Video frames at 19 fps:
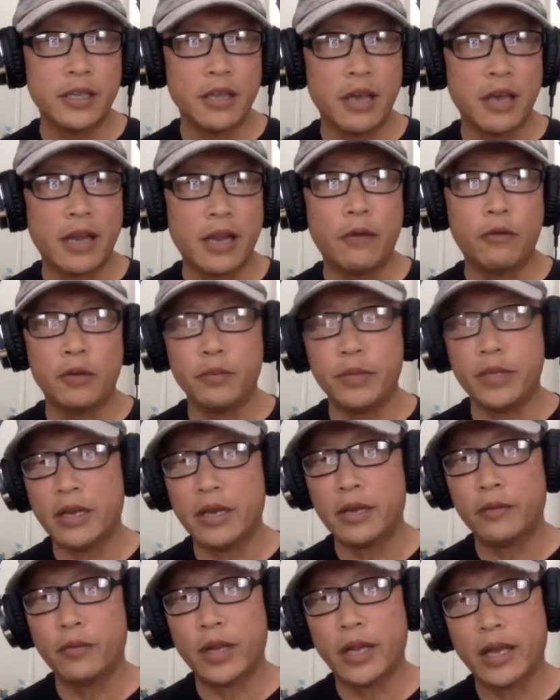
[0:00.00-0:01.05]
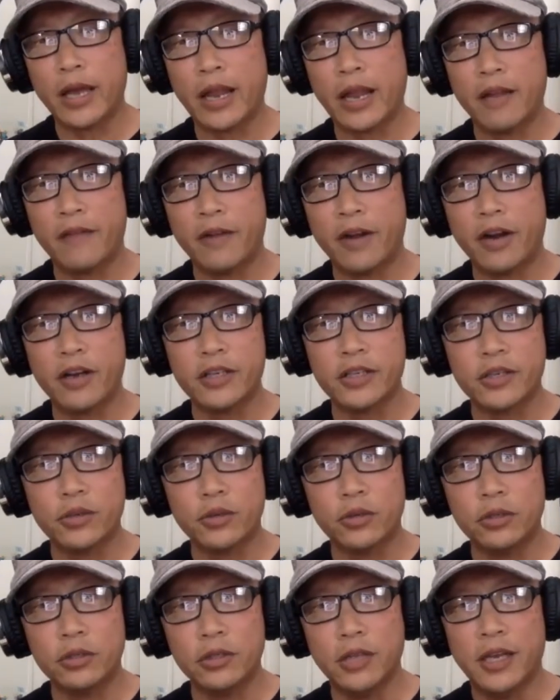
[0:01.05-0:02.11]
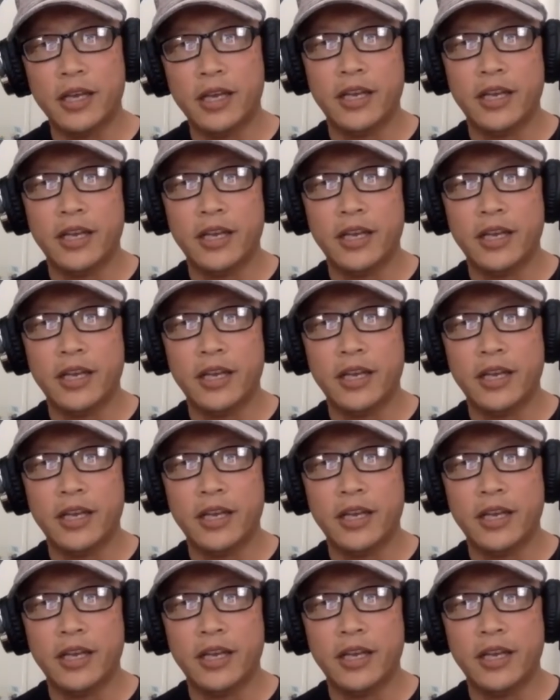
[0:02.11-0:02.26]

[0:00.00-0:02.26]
thought i would be on when i got out of art school